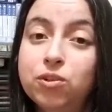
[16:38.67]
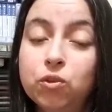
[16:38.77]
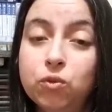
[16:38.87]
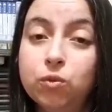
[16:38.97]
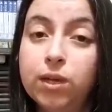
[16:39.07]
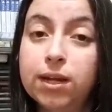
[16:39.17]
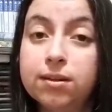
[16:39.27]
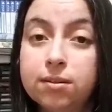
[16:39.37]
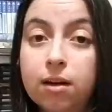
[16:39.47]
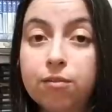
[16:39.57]
to get
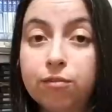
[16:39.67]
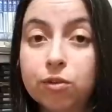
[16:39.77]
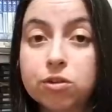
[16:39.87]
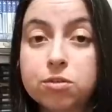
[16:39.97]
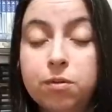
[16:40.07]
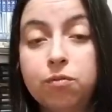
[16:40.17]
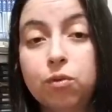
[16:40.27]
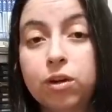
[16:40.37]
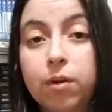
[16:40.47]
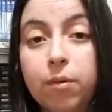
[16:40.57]
it done first
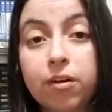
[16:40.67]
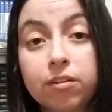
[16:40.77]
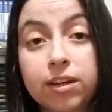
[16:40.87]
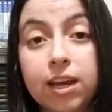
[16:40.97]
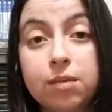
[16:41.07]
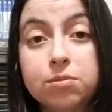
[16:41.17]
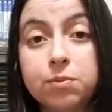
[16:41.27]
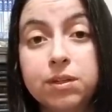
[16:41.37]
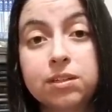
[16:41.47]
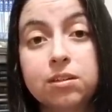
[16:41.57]
before a couple other
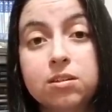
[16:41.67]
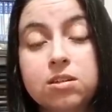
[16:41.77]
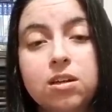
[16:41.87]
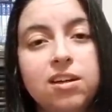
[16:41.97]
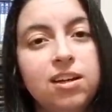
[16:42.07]
games, because